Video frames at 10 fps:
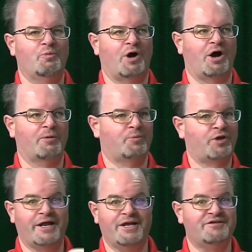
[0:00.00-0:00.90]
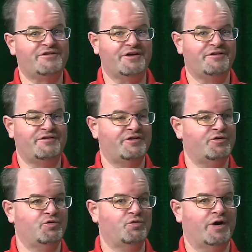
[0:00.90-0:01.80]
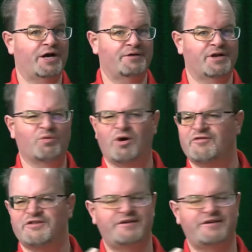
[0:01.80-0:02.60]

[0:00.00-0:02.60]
our plan is to obviously